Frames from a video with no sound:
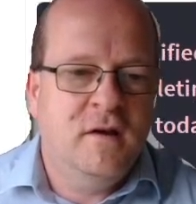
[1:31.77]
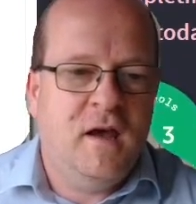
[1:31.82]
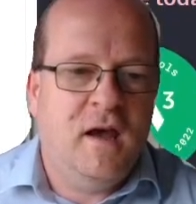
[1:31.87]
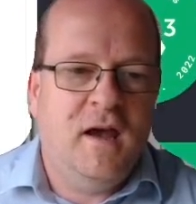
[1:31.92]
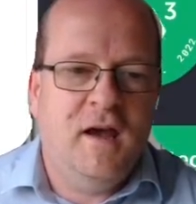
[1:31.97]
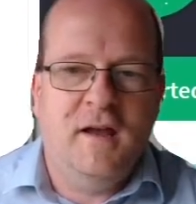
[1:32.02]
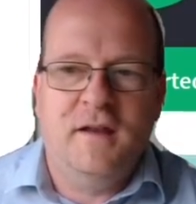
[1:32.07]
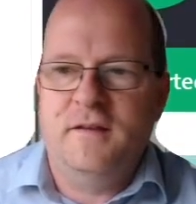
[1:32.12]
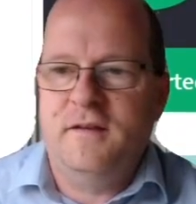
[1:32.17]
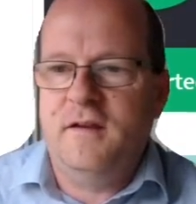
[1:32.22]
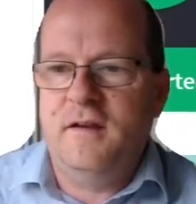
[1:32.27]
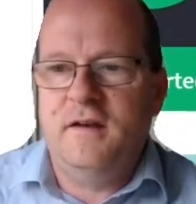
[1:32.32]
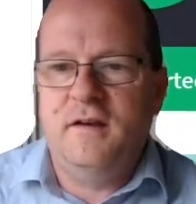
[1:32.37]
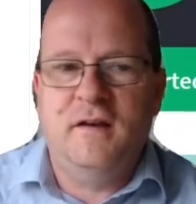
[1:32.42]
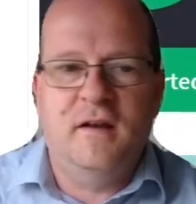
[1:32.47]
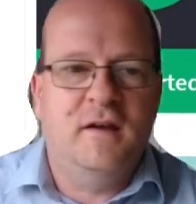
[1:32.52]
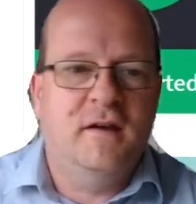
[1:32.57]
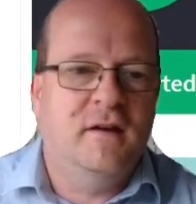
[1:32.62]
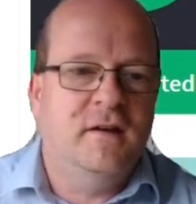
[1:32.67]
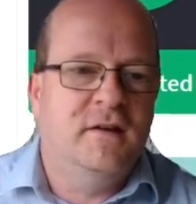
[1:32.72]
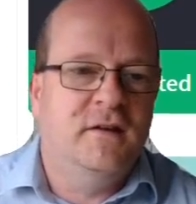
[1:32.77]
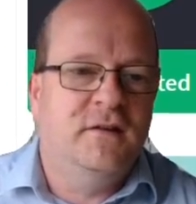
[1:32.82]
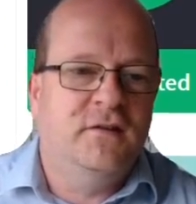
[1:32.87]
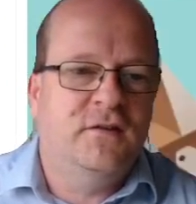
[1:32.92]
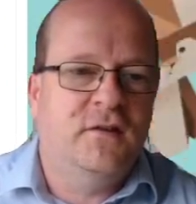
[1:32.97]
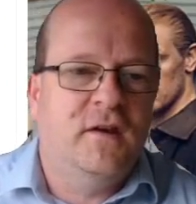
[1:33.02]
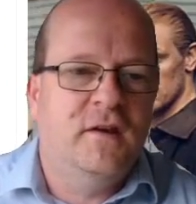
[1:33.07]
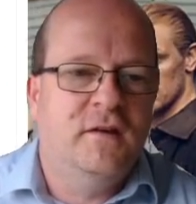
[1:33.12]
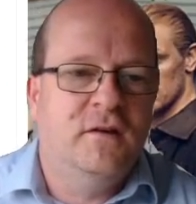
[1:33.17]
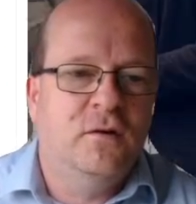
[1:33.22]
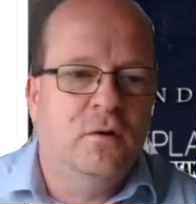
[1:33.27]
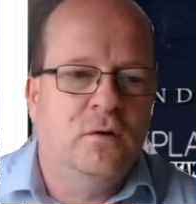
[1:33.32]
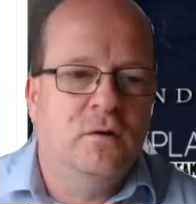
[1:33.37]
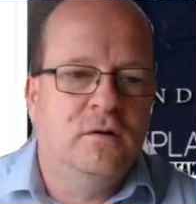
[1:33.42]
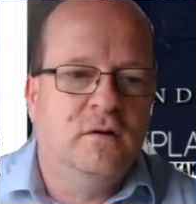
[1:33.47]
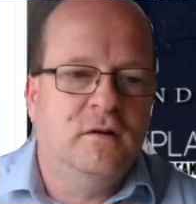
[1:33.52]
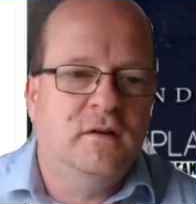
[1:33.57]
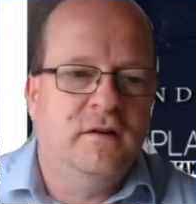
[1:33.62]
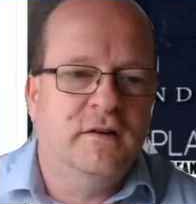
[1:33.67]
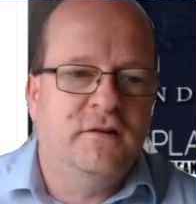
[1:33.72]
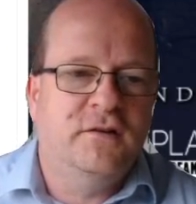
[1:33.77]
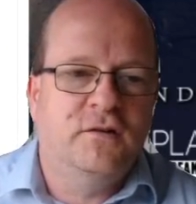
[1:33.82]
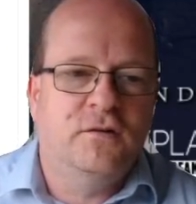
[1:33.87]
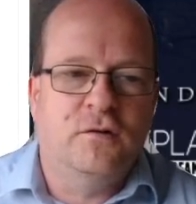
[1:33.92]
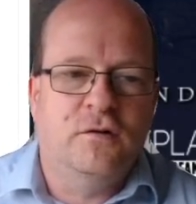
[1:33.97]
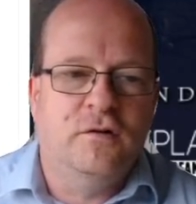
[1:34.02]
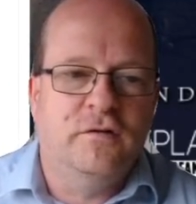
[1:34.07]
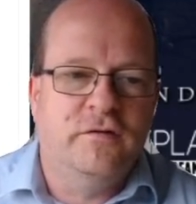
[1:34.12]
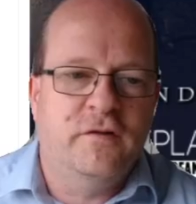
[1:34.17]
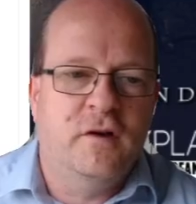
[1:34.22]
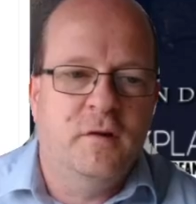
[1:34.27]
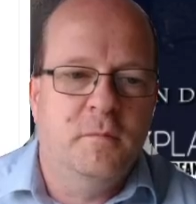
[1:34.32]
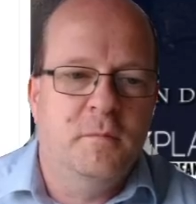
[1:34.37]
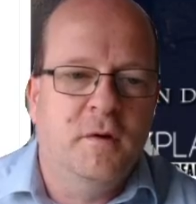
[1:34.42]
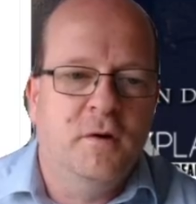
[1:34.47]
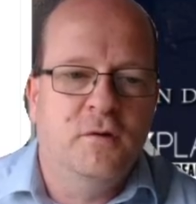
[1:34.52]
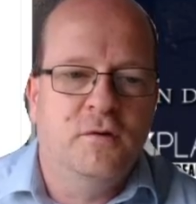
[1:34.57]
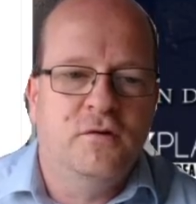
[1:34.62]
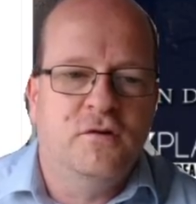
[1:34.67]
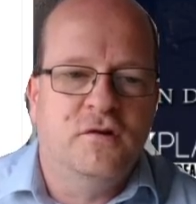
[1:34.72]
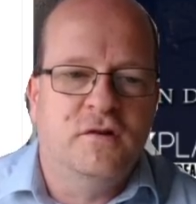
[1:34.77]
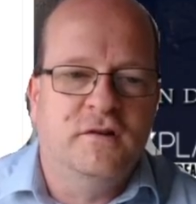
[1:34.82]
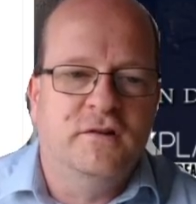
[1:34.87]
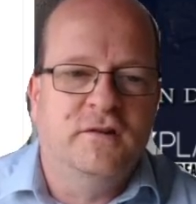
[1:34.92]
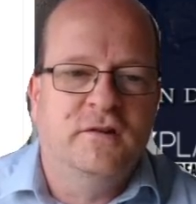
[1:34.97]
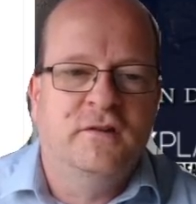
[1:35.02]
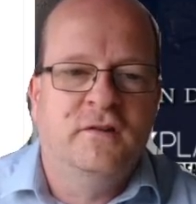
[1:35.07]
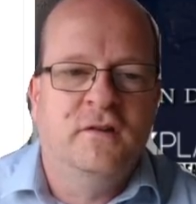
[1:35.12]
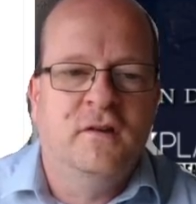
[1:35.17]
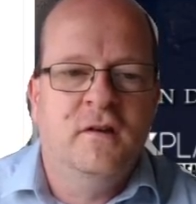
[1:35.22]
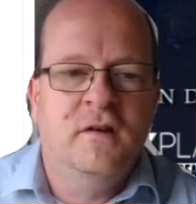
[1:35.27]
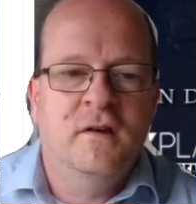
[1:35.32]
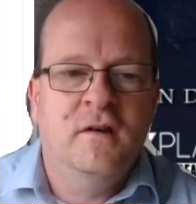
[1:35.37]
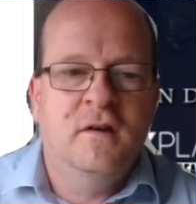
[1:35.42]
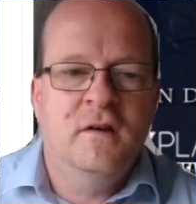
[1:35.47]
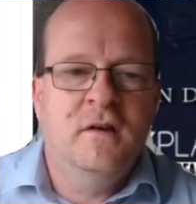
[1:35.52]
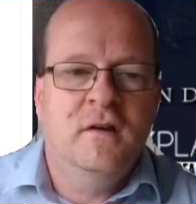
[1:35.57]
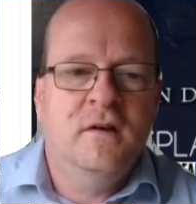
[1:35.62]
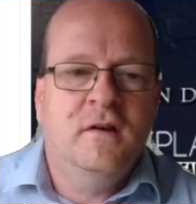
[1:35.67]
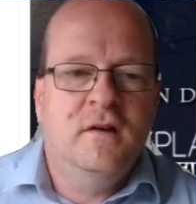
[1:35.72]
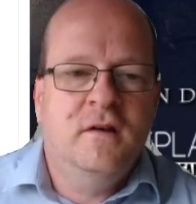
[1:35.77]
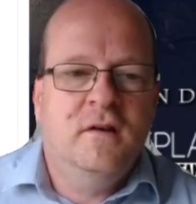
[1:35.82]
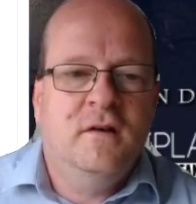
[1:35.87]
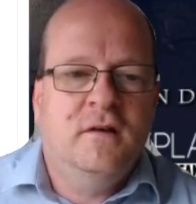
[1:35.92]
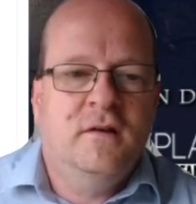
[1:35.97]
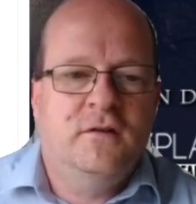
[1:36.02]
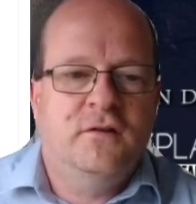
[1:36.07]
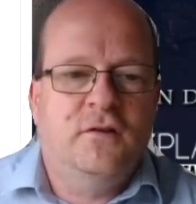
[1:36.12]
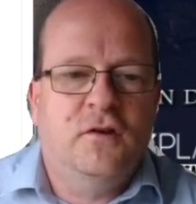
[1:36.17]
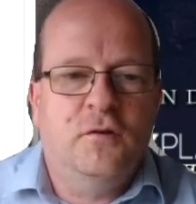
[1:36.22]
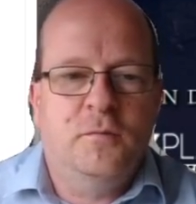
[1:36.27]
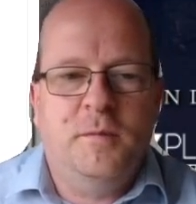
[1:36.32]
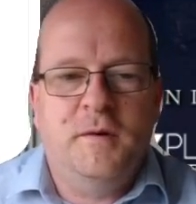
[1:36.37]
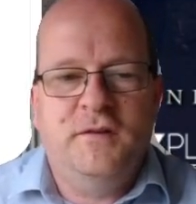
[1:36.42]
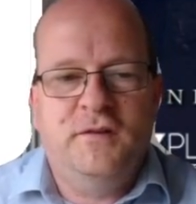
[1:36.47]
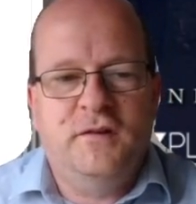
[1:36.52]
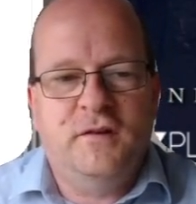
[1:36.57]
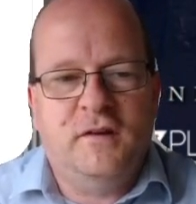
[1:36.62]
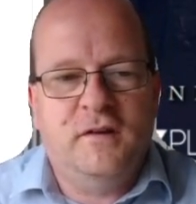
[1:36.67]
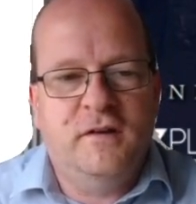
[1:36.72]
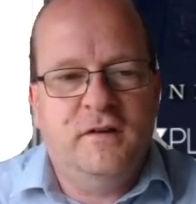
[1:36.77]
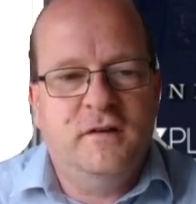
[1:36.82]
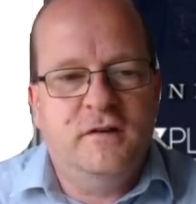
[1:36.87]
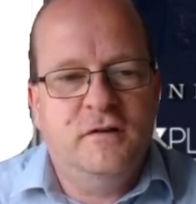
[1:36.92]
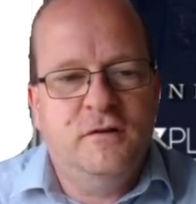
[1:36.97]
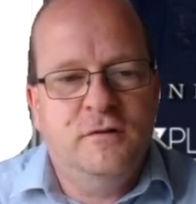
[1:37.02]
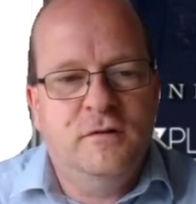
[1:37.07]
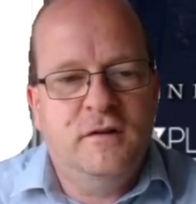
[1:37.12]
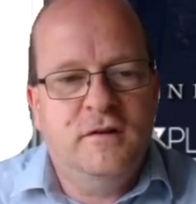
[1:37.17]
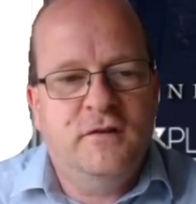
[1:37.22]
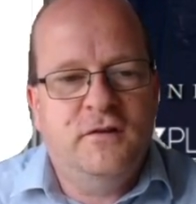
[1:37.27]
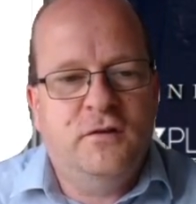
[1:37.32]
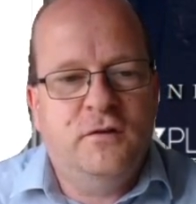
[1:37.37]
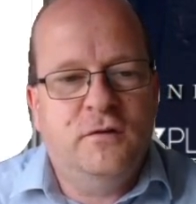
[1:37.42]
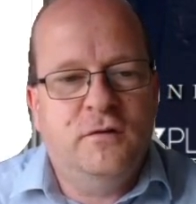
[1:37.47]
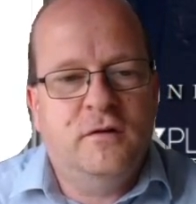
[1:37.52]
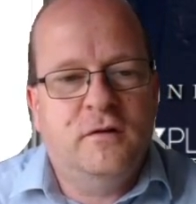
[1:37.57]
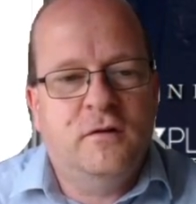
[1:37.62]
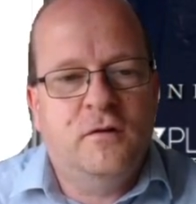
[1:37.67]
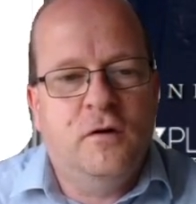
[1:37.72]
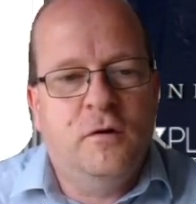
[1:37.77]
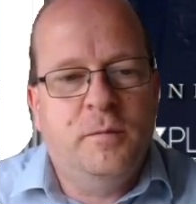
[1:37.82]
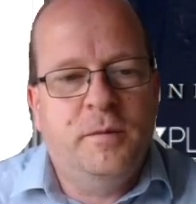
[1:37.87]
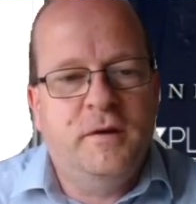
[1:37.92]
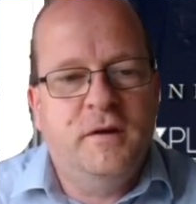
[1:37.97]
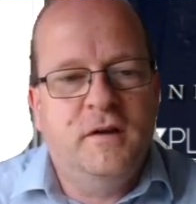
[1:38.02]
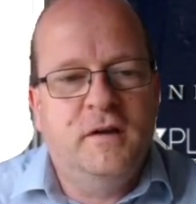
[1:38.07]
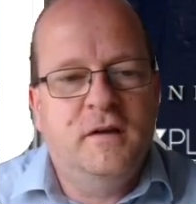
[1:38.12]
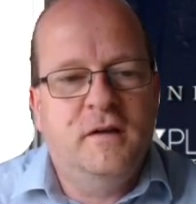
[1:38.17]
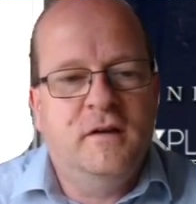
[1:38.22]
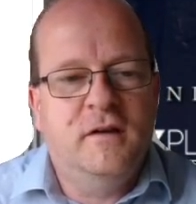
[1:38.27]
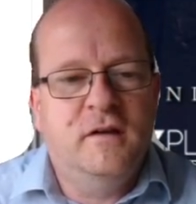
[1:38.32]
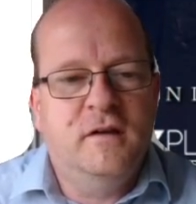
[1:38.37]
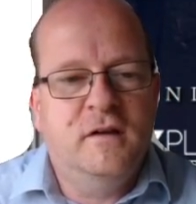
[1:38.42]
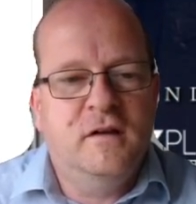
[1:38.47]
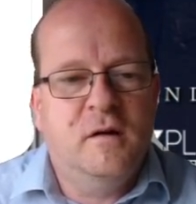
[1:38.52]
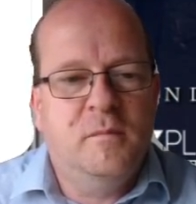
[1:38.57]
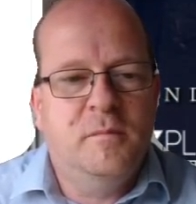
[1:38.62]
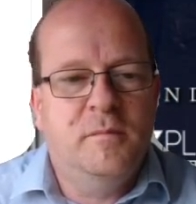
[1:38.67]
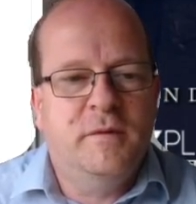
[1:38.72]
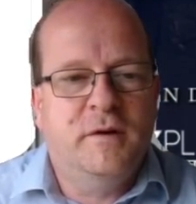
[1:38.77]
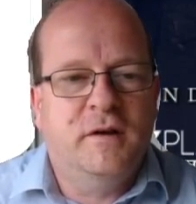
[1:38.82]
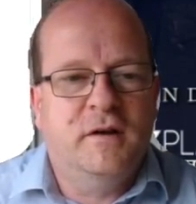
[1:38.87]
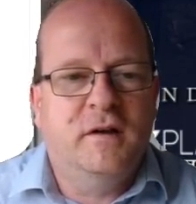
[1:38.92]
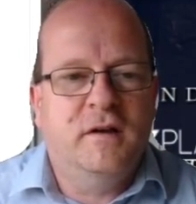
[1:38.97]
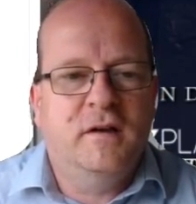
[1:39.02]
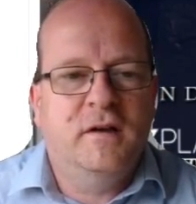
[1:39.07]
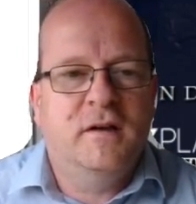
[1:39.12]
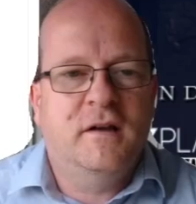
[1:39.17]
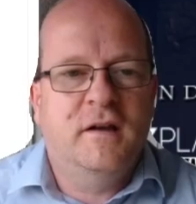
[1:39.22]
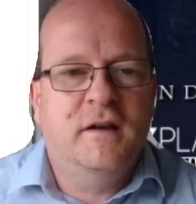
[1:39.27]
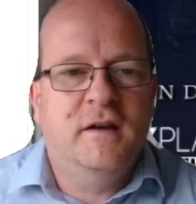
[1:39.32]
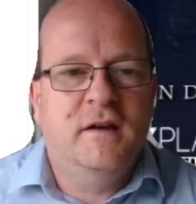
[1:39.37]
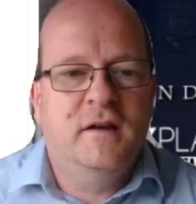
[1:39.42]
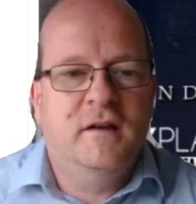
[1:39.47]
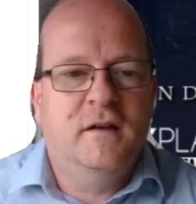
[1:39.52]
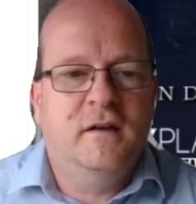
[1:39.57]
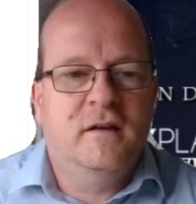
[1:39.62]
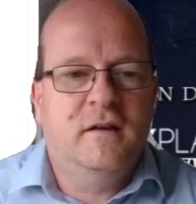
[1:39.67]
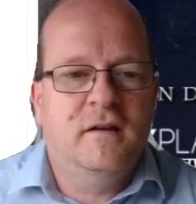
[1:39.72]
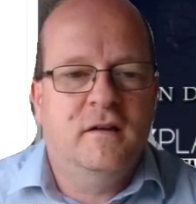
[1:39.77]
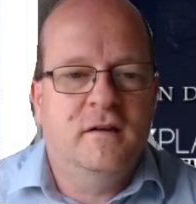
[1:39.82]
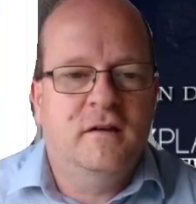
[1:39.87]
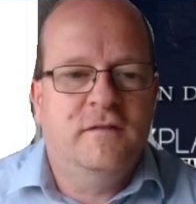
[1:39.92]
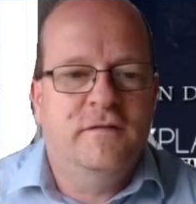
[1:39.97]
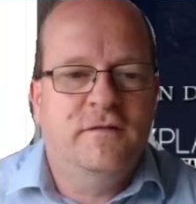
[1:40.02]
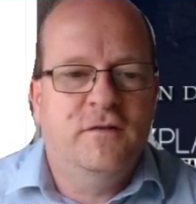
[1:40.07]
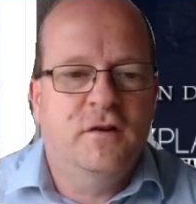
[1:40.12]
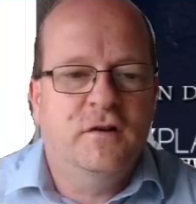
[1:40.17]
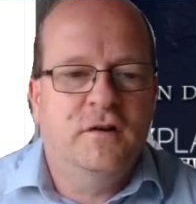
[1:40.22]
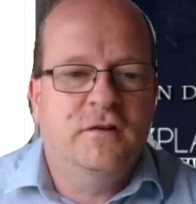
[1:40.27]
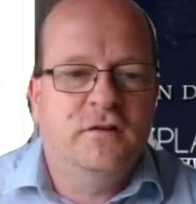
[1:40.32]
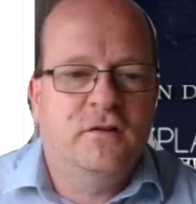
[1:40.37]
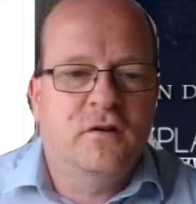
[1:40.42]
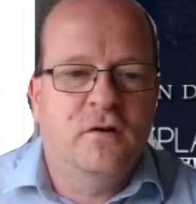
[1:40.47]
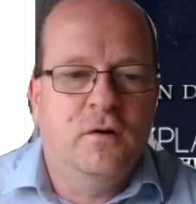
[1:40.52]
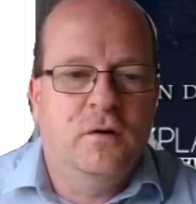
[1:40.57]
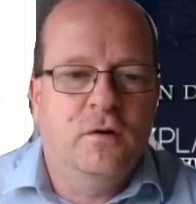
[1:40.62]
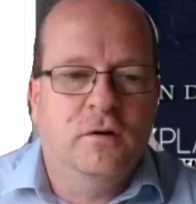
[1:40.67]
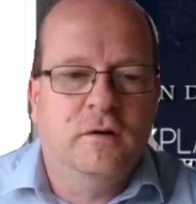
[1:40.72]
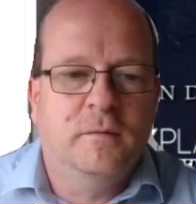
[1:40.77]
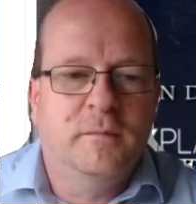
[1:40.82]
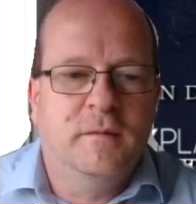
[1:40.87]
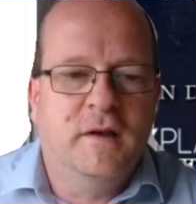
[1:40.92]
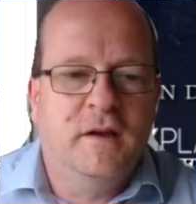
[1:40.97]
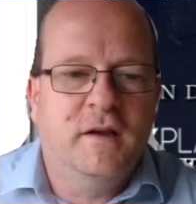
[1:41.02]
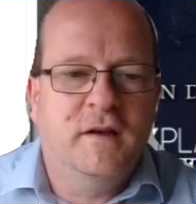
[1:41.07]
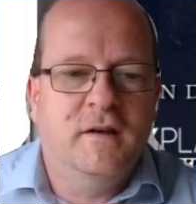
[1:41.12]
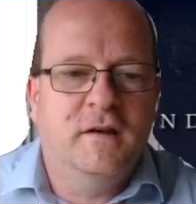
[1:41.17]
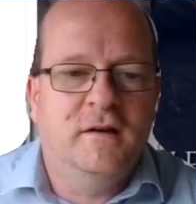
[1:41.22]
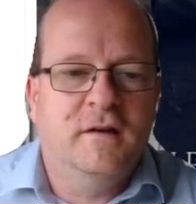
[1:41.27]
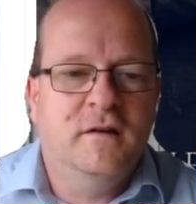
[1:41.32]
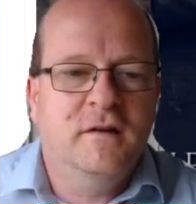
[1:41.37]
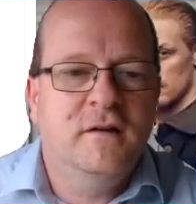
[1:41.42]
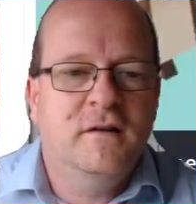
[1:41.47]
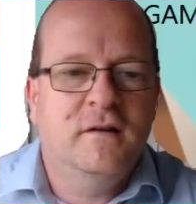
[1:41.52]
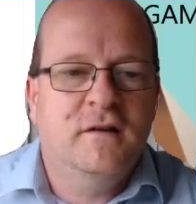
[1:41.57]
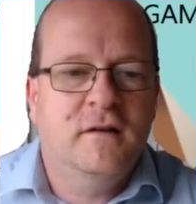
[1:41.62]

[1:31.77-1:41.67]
And then there is a long list of emojis. So basically you need to copy the number in the first column here.